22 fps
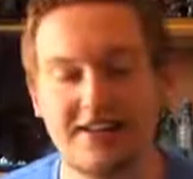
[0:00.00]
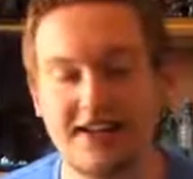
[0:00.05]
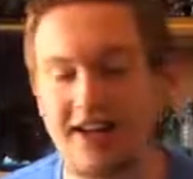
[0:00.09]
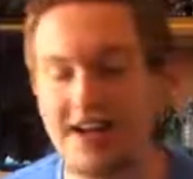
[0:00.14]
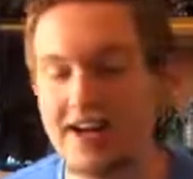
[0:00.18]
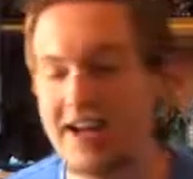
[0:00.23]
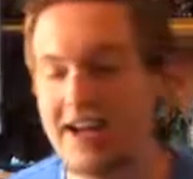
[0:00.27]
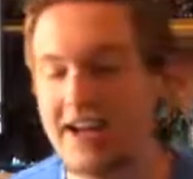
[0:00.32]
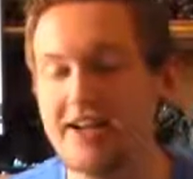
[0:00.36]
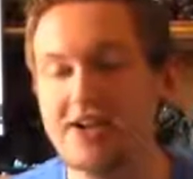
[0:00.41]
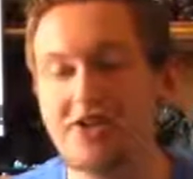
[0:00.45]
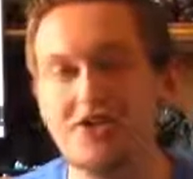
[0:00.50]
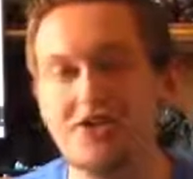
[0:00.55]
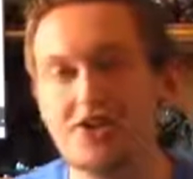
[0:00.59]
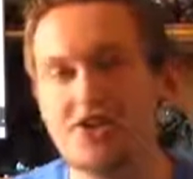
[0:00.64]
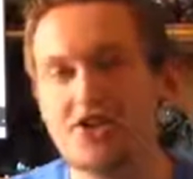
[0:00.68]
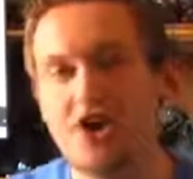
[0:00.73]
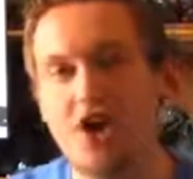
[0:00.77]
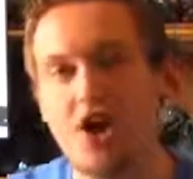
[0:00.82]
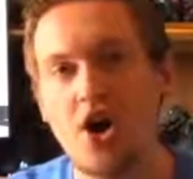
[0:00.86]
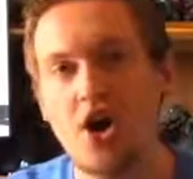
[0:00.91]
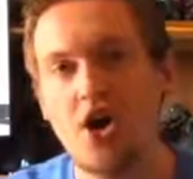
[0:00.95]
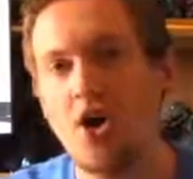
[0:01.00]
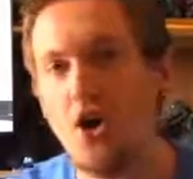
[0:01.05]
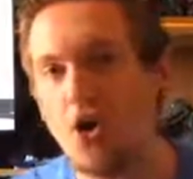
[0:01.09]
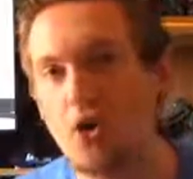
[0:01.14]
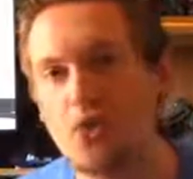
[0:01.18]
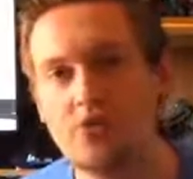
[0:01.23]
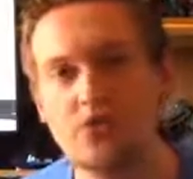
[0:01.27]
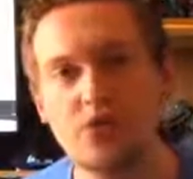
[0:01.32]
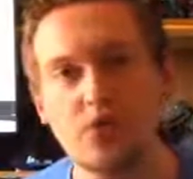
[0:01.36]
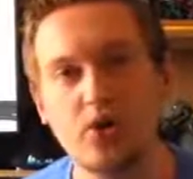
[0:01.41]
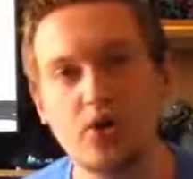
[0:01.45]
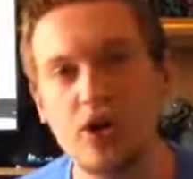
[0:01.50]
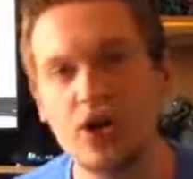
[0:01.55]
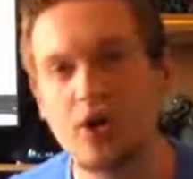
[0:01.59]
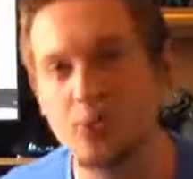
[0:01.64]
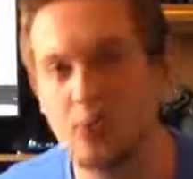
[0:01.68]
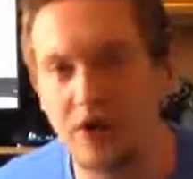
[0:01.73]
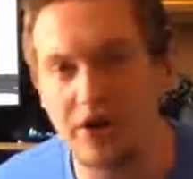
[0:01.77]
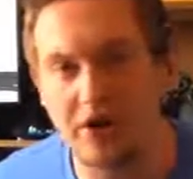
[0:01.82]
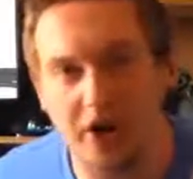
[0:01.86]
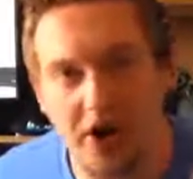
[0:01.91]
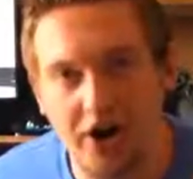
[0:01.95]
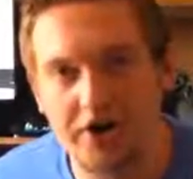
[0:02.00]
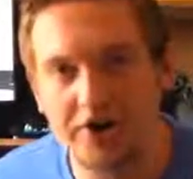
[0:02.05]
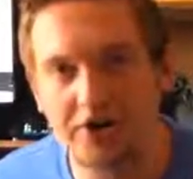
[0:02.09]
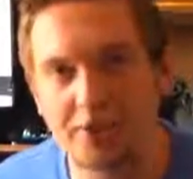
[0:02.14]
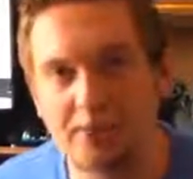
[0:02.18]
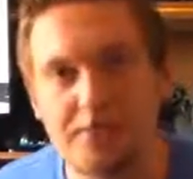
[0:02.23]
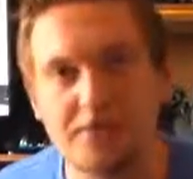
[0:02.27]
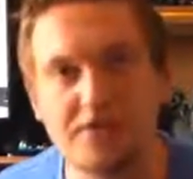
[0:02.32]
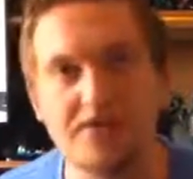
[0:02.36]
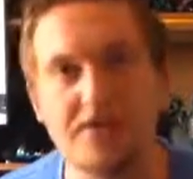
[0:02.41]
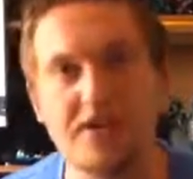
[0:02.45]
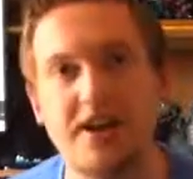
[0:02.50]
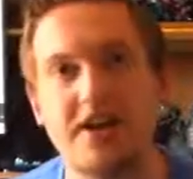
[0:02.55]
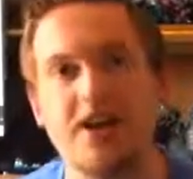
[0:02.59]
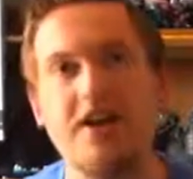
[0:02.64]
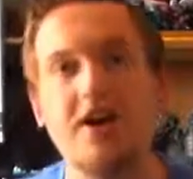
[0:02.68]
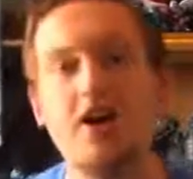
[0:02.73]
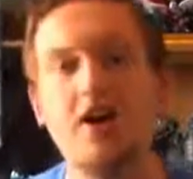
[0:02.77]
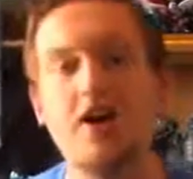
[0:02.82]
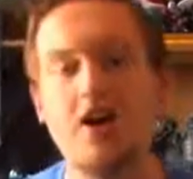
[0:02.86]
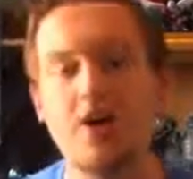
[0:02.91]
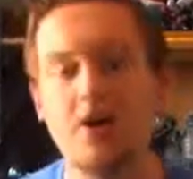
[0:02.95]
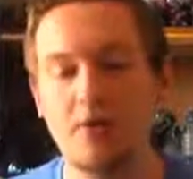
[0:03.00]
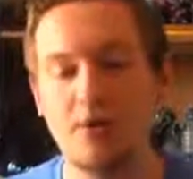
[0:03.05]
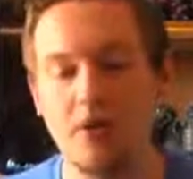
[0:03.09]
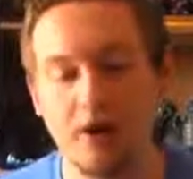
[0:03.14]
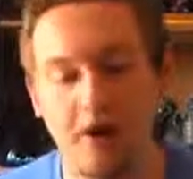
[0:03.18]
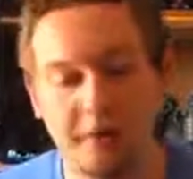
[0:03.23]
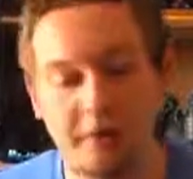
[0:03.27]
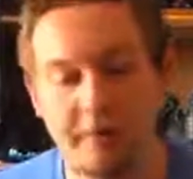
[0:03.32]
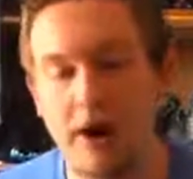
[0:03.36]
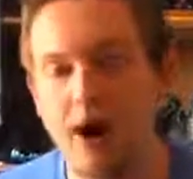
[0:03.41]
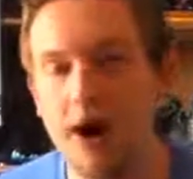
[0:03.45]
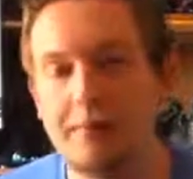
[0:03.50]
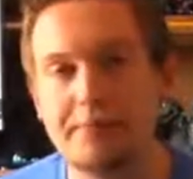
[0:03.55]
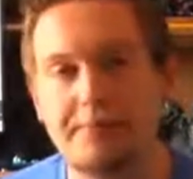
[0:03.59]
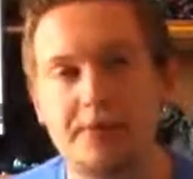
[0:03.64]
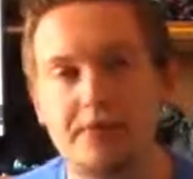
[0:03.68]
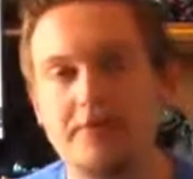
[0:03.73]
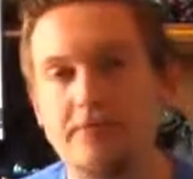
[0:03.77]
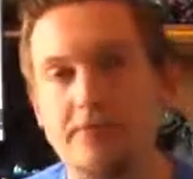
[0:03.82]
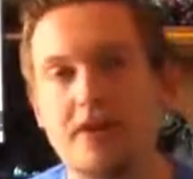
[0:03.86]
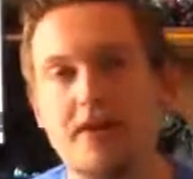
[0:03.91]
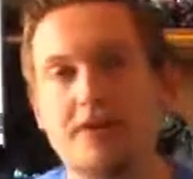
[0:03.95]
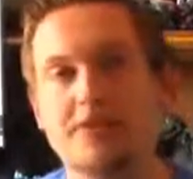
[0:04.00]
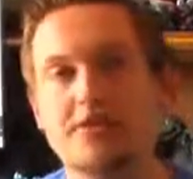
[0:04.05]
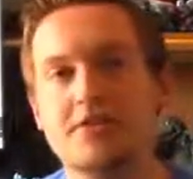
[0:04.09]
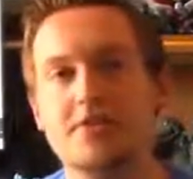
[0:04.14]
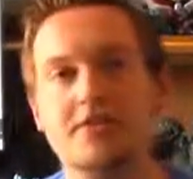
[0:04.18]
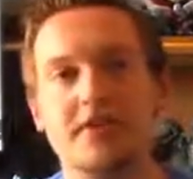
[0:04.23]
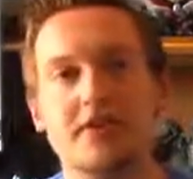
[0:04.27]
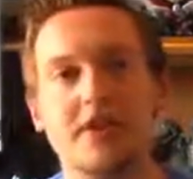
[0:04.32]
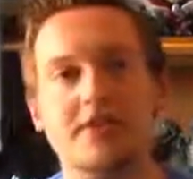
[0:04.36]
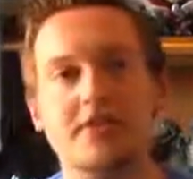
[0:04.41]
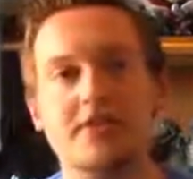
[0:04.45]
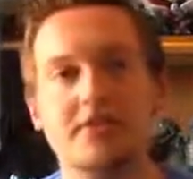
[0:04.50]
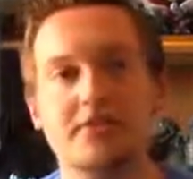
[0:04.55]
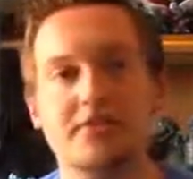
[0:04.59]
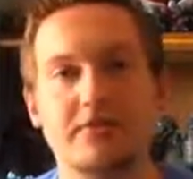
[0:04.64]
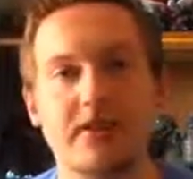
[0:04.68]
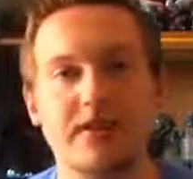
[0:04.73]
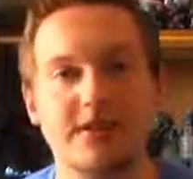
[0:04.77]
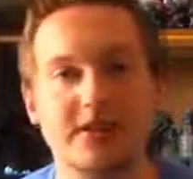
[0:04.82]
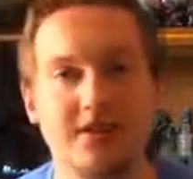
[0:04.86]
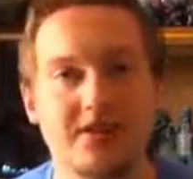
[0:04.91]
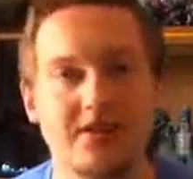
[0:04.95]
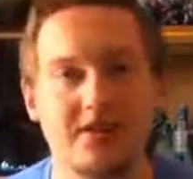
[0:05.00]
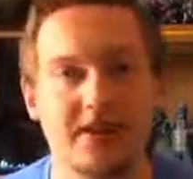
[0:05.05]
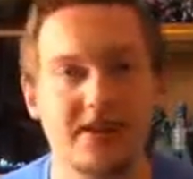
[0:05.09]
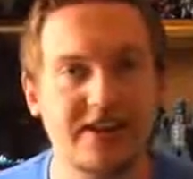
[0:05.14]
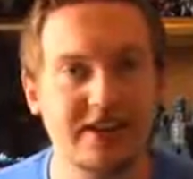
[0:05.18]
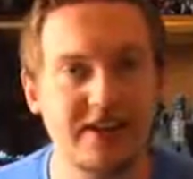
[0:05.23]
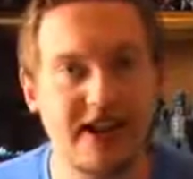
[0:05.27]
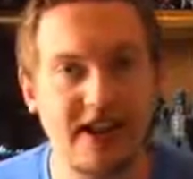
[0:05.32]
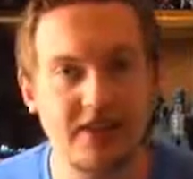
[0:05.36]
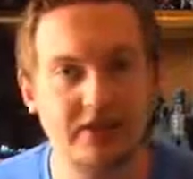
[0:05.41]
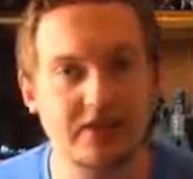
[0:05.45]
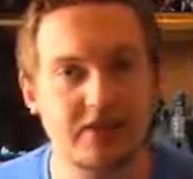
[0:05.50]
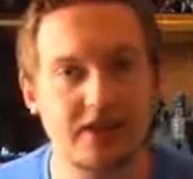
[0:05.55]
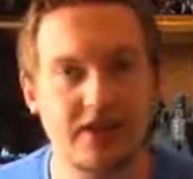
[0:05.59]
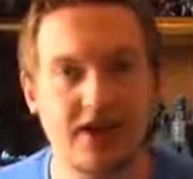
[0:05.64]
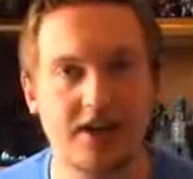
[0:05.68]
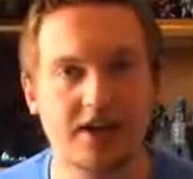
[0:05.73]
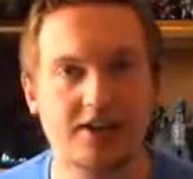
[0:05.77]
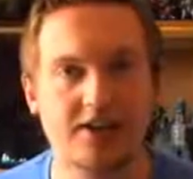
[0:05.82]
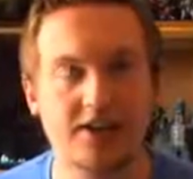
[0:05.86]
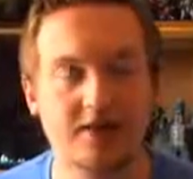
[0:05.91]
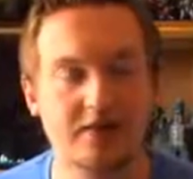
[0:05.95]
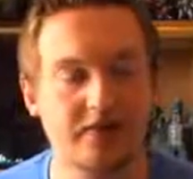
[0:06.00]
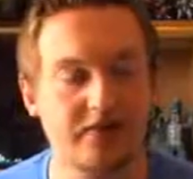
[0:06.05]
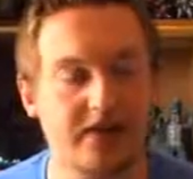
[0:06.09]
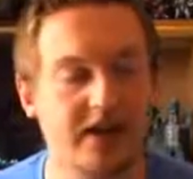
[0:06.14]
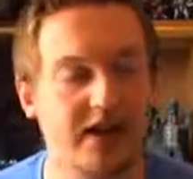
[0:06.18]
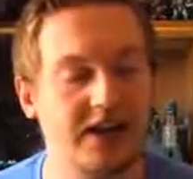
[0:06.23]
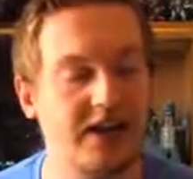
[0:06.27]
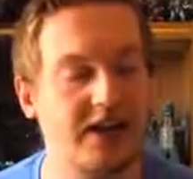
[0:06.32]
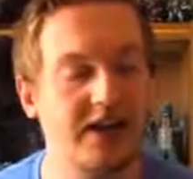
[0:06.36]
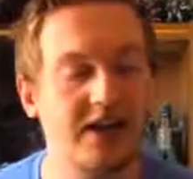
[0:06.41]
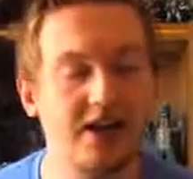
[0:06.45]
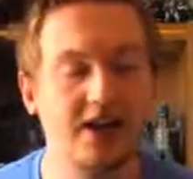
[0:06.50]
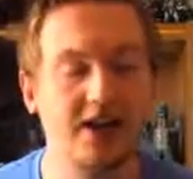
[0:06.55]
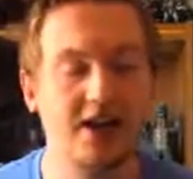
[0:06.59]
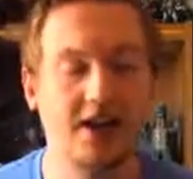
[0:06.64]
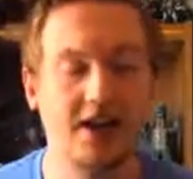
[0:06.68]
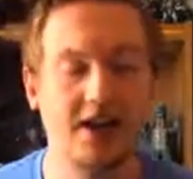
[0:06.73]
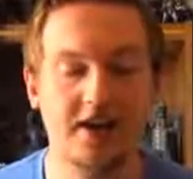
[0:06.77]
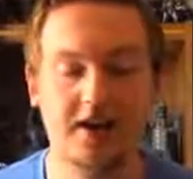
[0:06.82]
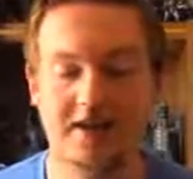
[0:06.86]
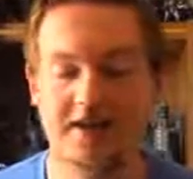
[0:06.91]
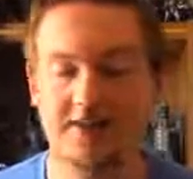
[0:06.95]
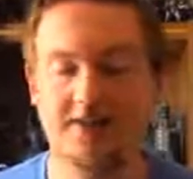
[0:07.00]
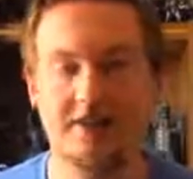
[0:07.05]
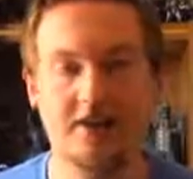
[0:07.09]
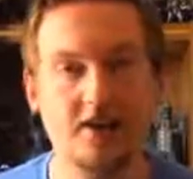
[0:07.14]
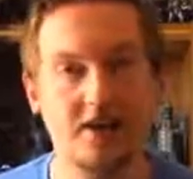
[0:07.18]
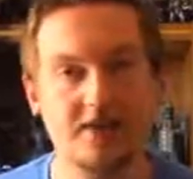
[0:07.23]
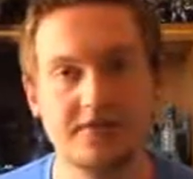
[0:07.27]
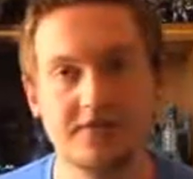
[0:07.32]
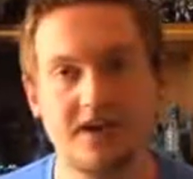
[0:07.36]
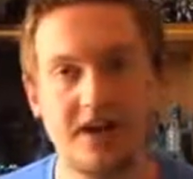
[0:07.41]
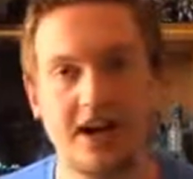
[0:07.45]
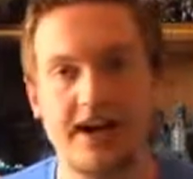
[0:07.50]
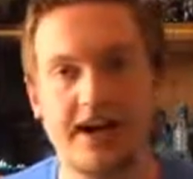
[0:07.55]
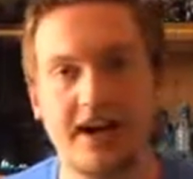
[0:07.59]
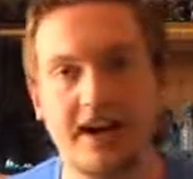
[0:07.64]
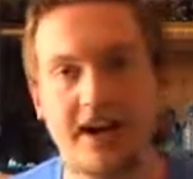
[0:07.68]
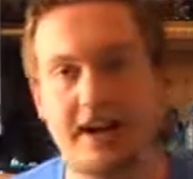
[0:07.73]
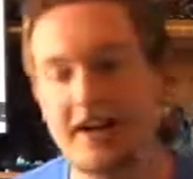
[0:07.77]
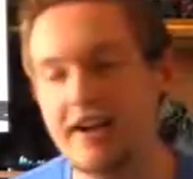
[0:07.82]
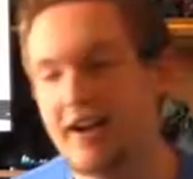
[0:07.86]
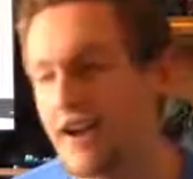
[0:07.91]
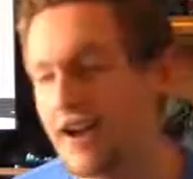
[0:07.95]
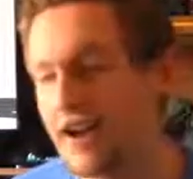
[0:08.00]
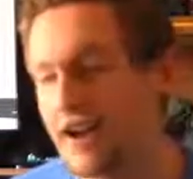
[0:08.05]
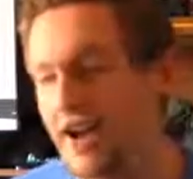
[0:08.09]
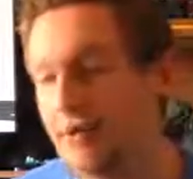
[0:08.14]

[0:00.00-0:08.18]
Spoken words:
Gigan is just overall 100% a popular monster in the Godzilla franchise. I think every Godzilla fan loves Gigan.